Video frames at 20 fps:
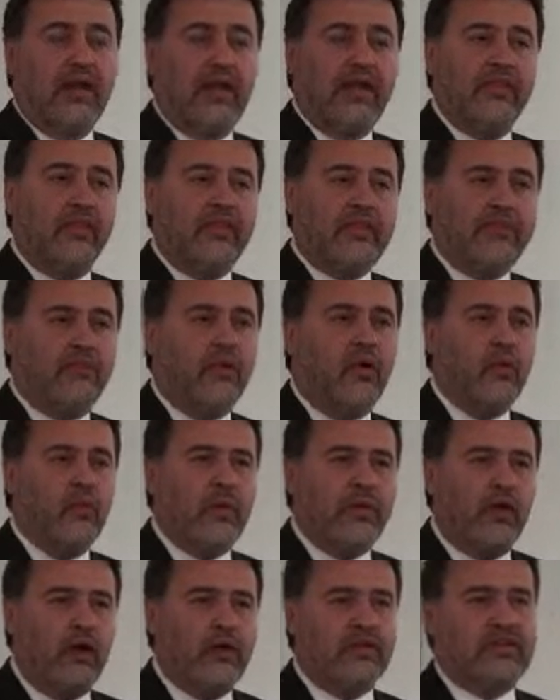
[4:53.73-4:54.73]
And the report
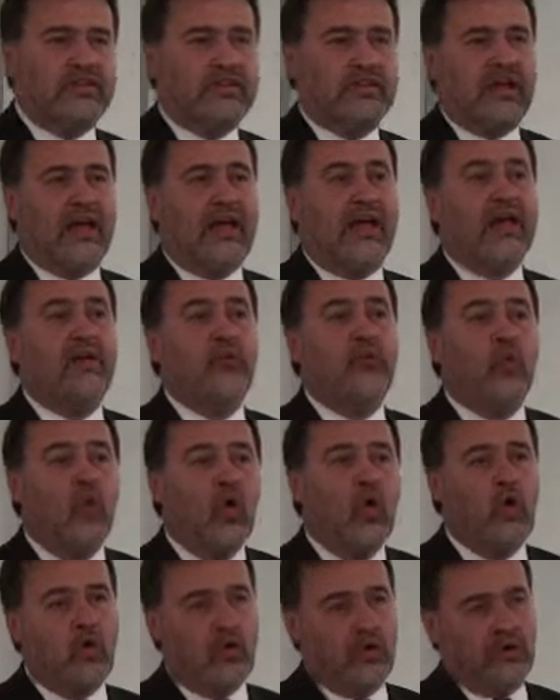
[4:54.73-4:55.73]
went on to say and
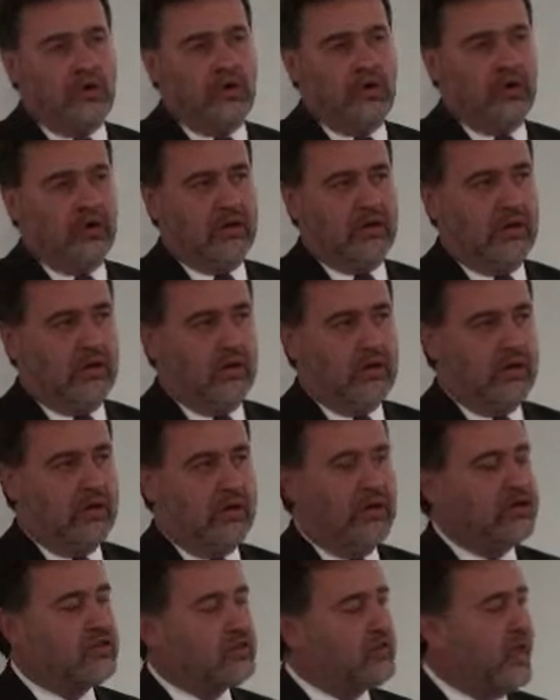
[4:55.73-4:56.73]
warn
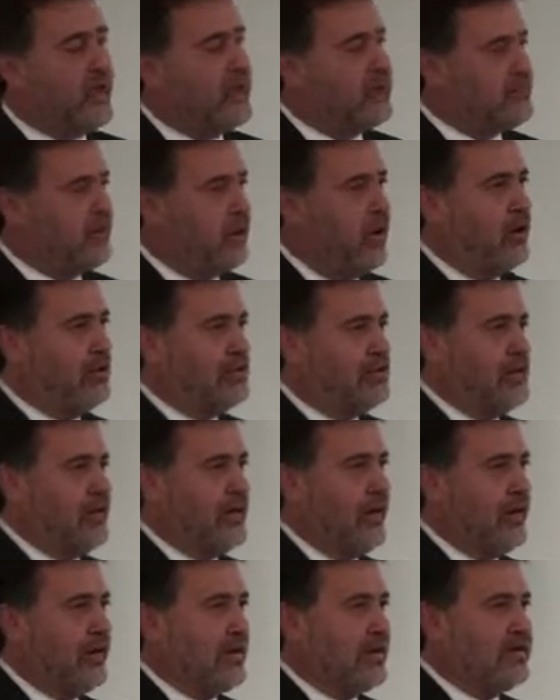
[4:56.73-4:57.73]
Australia's
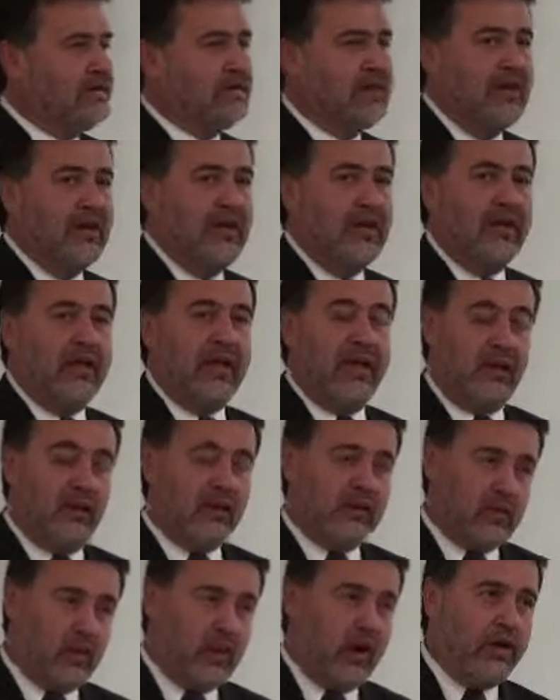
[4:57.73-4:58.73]
policymakers and
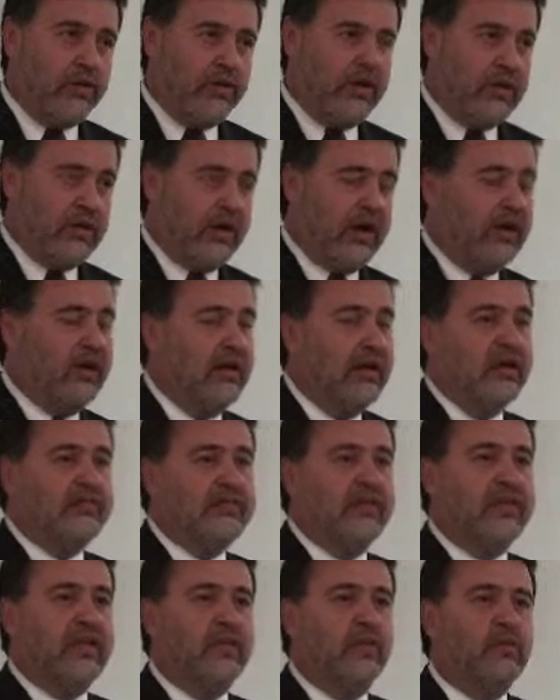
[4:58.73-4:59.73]
I quote here,
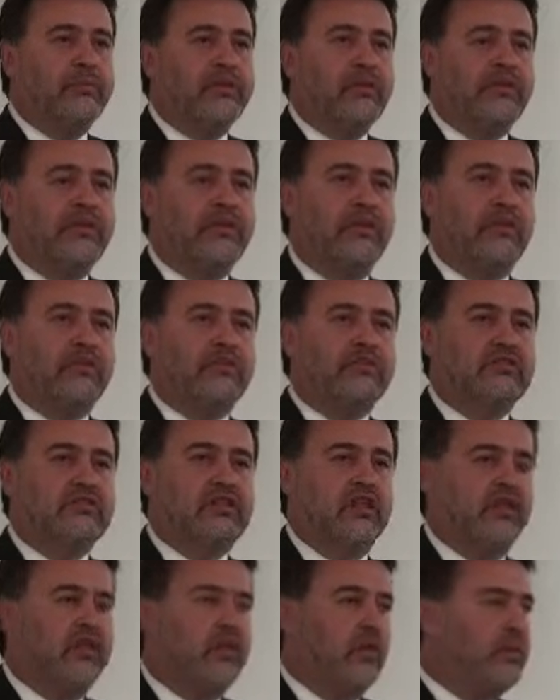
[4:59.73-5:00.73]
that there will be
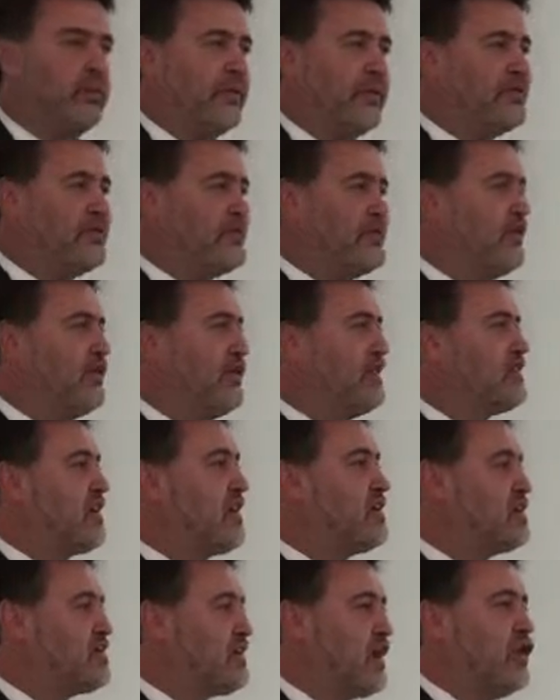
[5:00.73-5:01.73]
serious
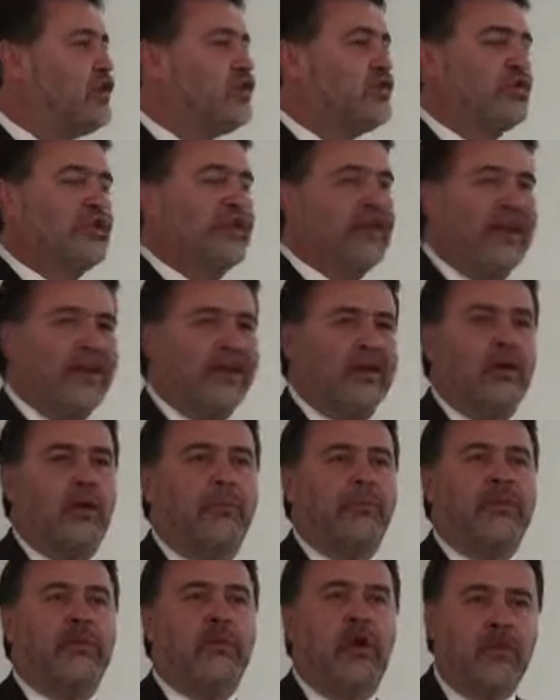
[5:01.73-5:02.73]
social and
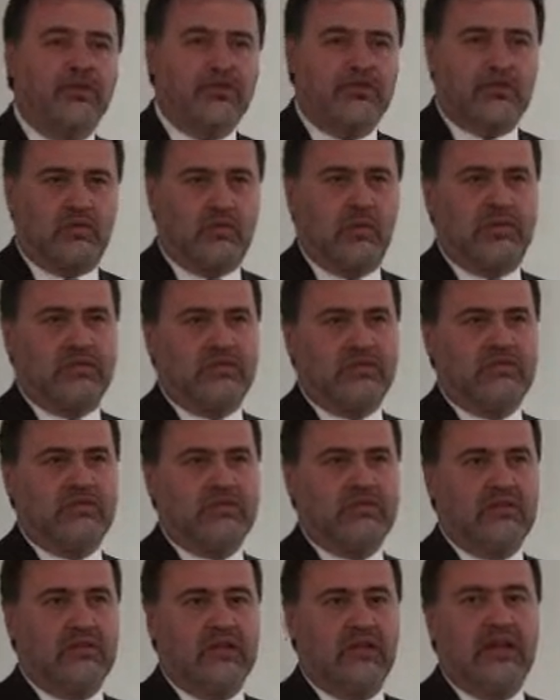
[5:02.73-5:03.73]
economic
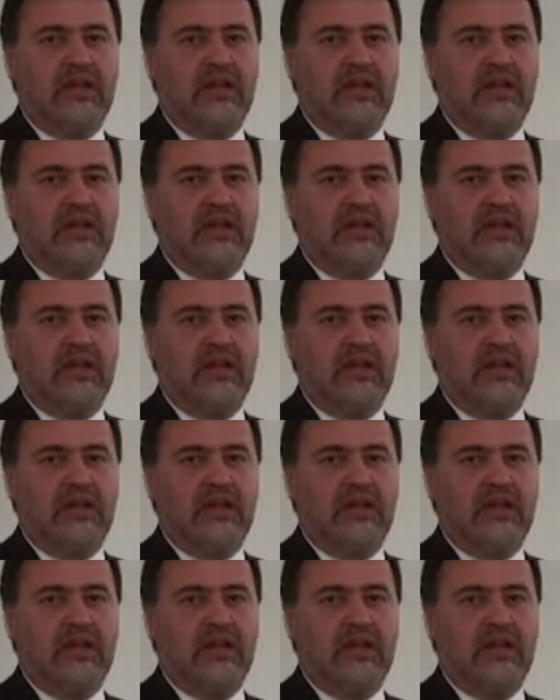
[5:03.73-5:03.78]
consequences